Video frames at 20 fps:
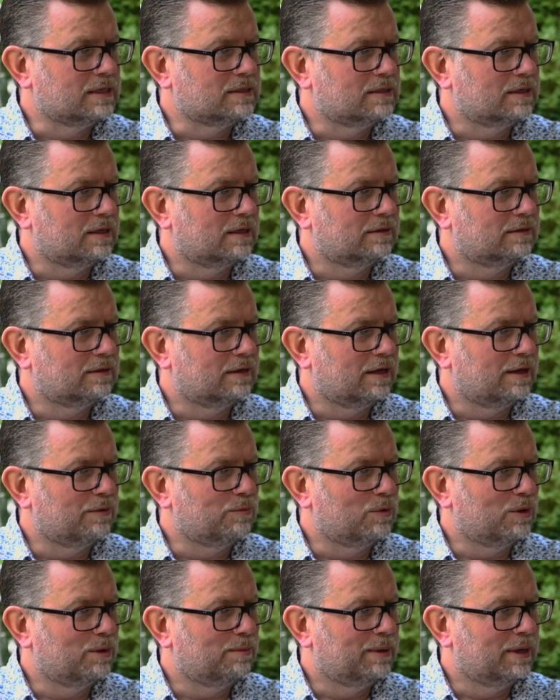it
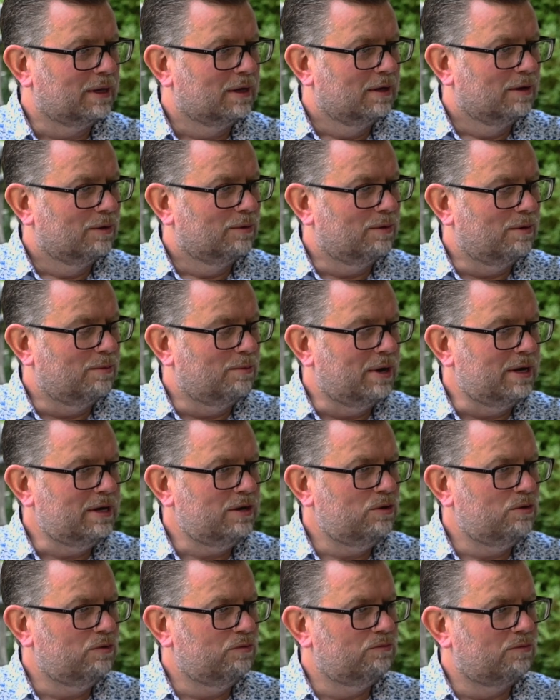will be. Well, when
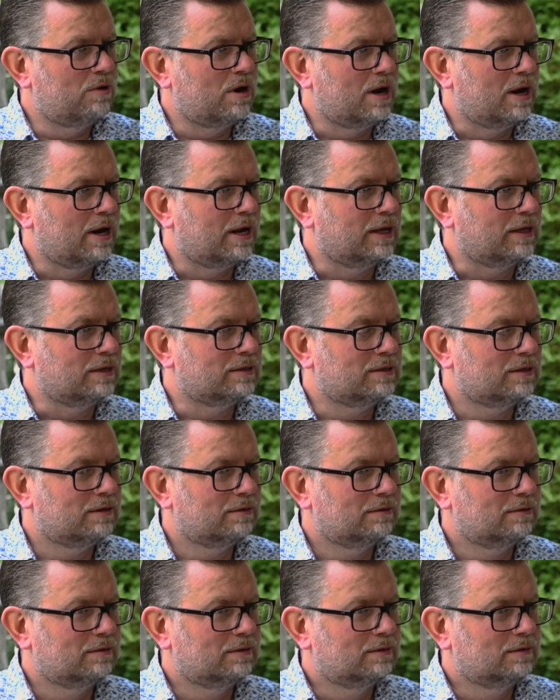you write
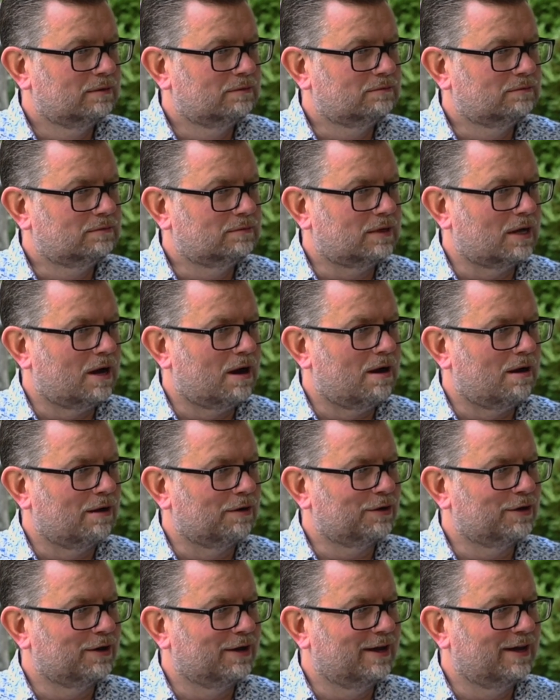
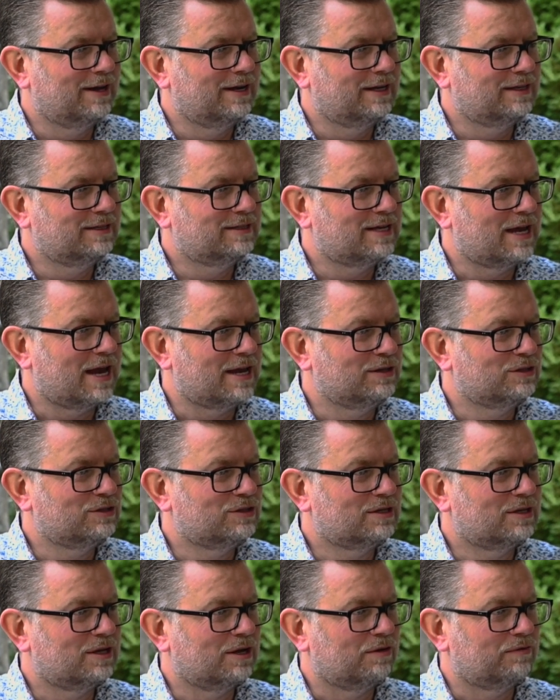dark and intense
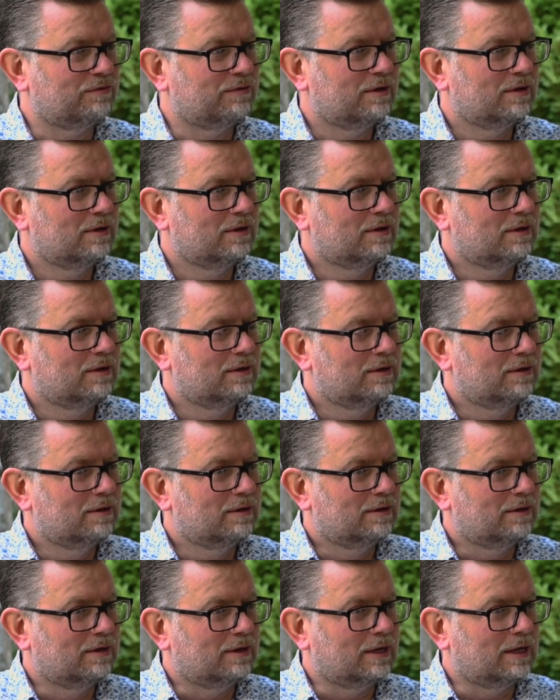stuff,
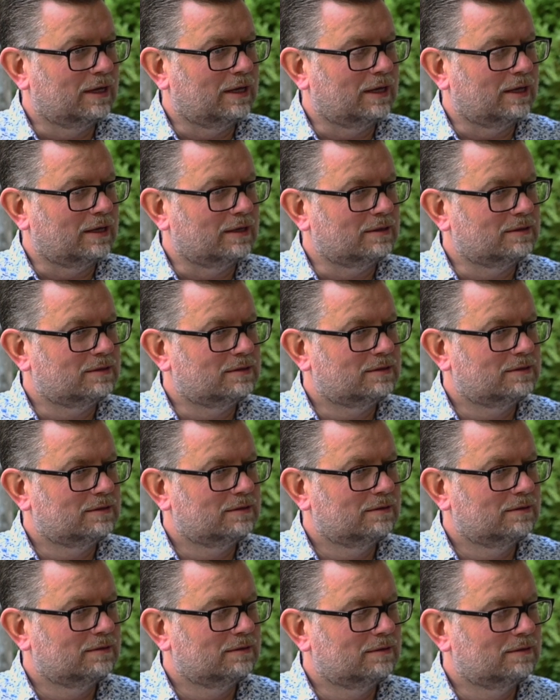it's
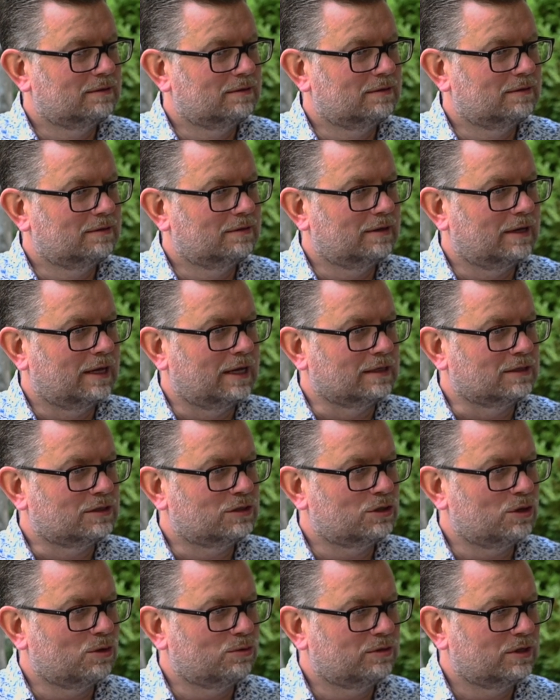
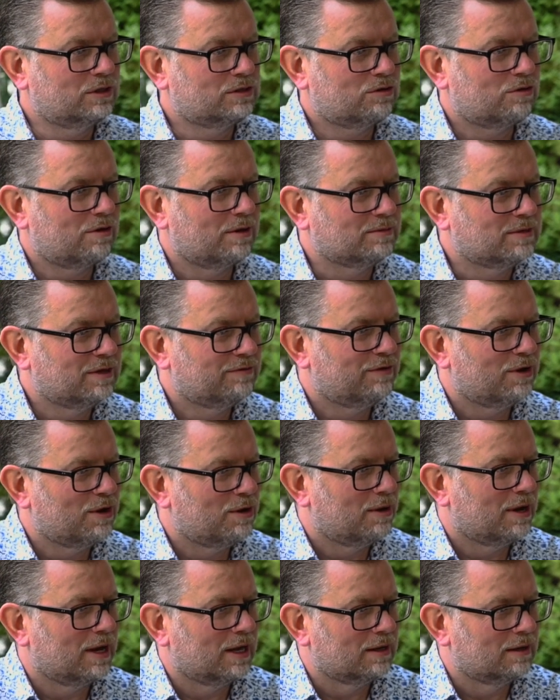so descriptive,
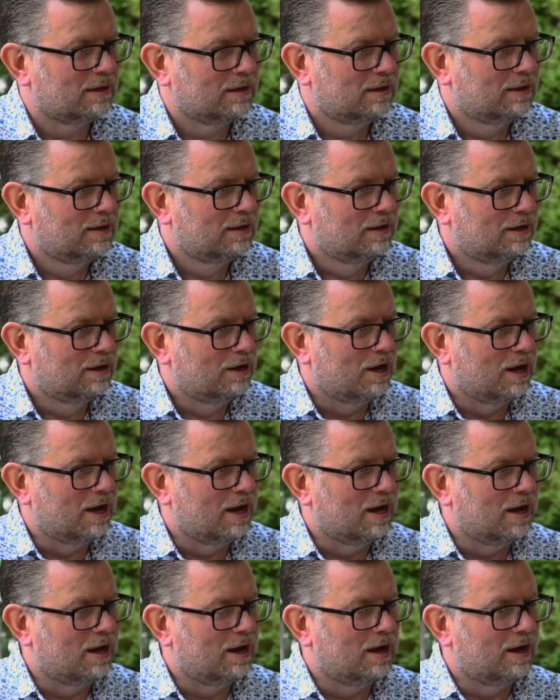Johan.
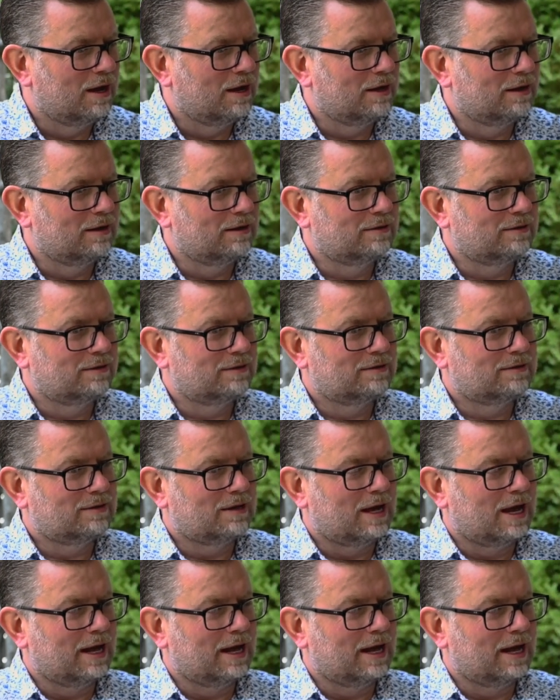And I